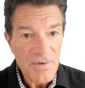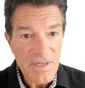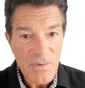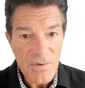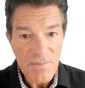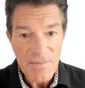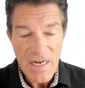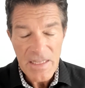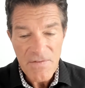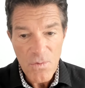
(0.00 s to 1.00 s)
There were
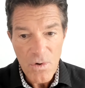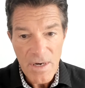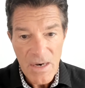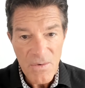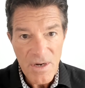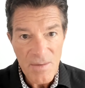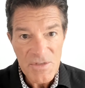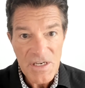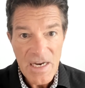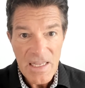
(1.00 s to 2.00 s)
94
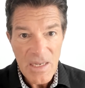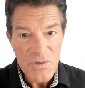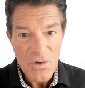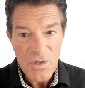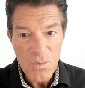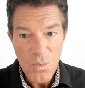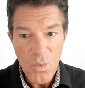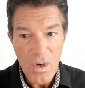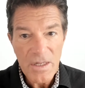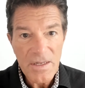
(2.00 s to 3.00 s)
outcomes. There was only
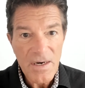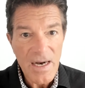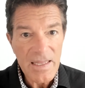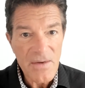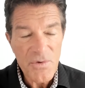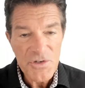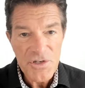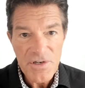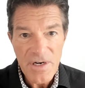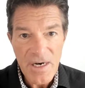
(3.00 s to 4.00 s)
one high
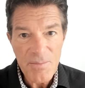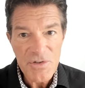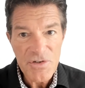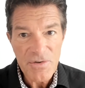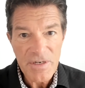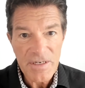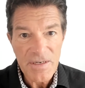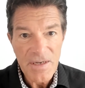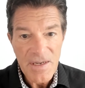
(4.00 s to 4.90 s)
leverage opportunity